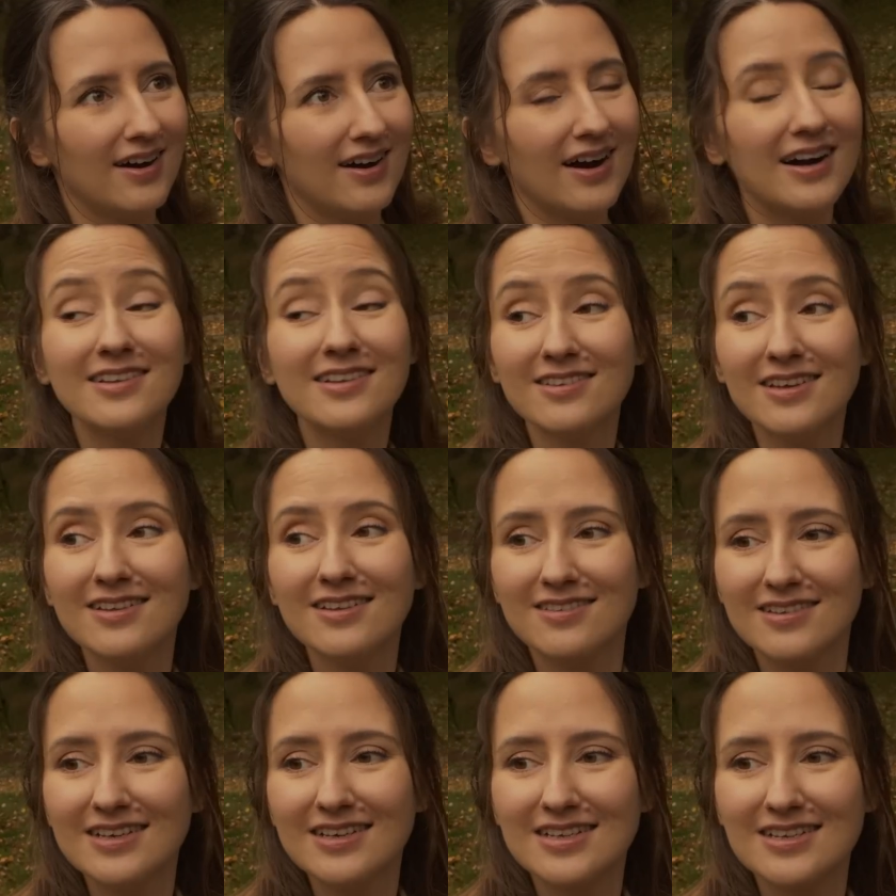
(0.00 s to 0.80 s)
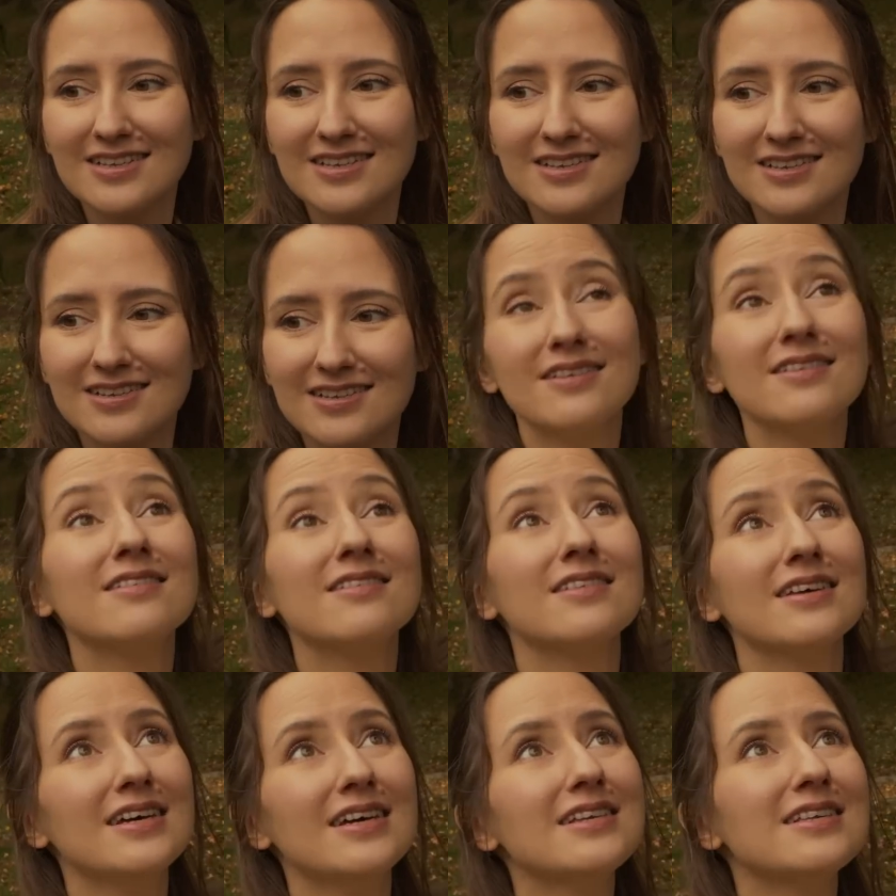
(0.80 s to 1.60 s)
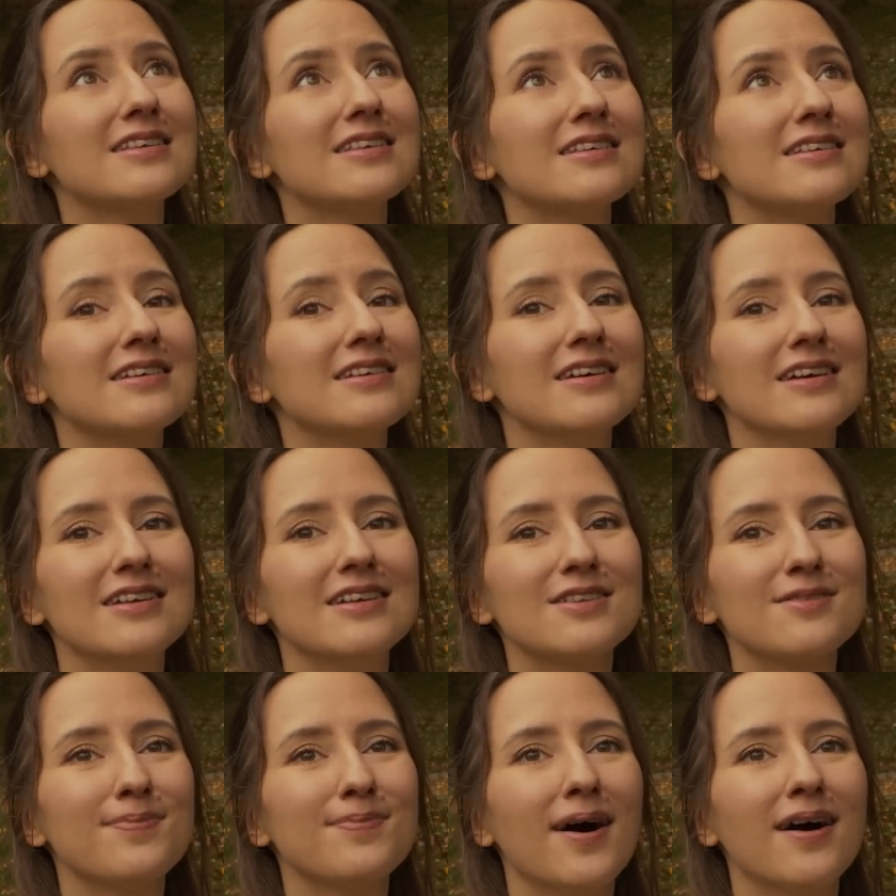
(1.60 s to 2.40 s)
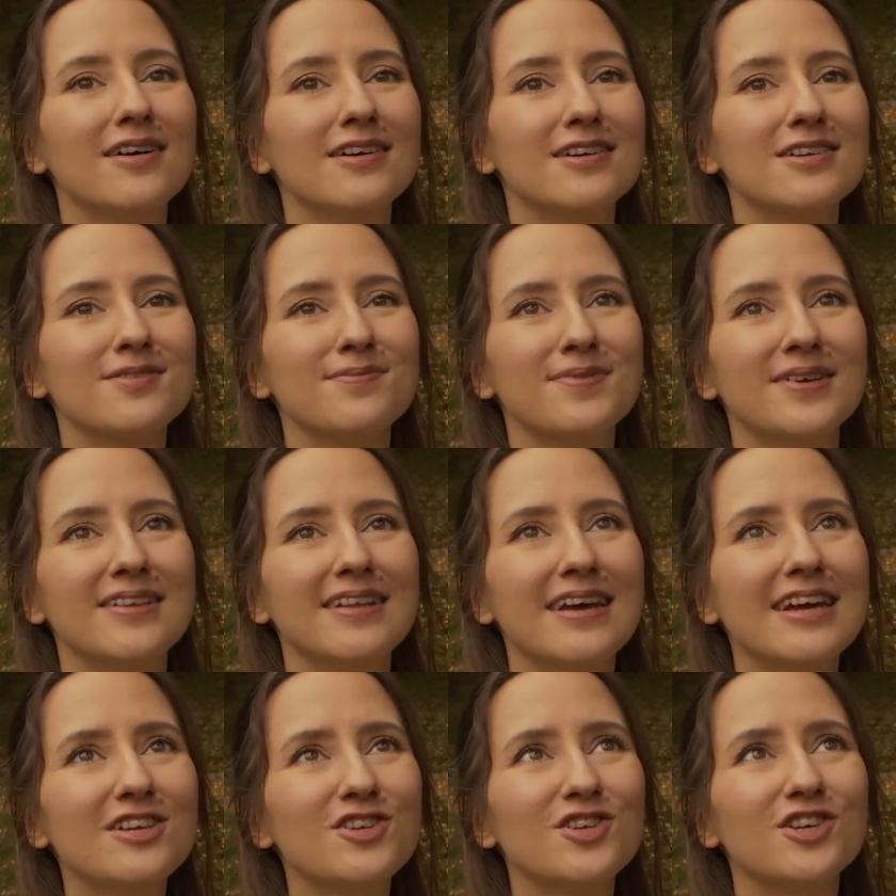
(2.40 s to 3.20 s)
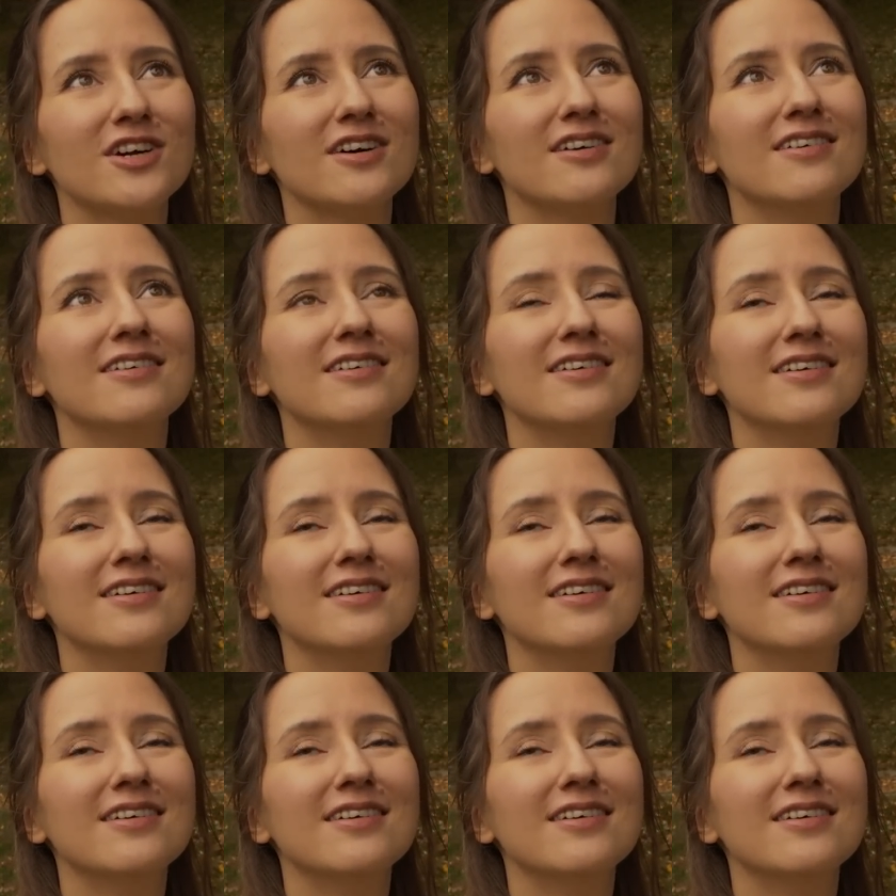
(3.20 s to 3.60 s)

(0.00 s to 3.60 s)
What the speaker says: I think this inspires me. Nature.